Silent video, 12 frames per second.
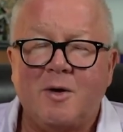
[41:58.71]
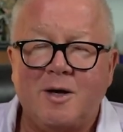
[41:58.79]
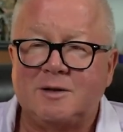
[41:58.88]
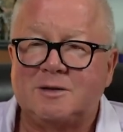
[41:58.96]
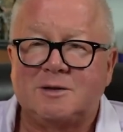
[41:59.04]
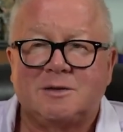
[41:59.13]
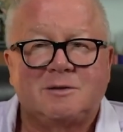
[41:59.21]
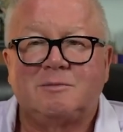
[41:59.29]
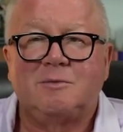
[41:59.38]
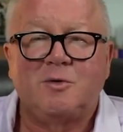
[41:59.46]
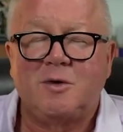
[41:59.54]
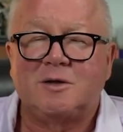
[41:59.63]
It's just,
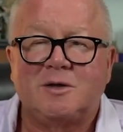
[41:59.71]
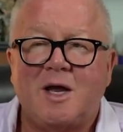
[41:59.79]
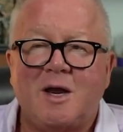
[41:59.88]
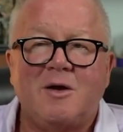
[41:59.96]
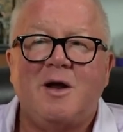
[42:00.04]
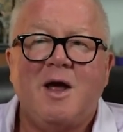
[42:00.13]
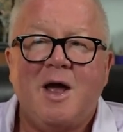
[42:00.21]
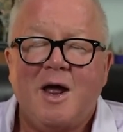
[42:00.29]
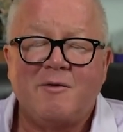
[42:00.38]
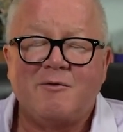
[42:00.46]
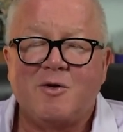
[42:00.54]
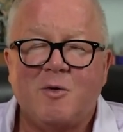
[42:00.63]
who knows? I
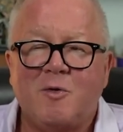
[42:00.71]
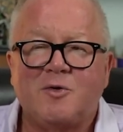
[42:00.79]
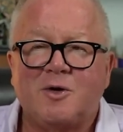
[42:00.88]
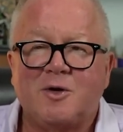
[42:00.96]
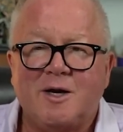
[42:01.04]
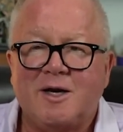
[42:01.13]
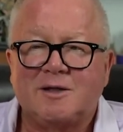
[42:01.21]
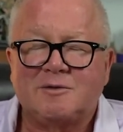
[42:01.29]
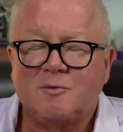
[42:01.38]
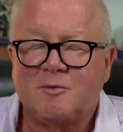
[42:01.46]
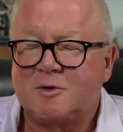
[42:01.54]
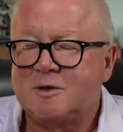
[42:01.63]
never know what they're going to ask
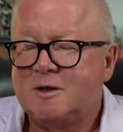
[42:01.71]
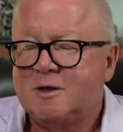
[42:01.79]
for.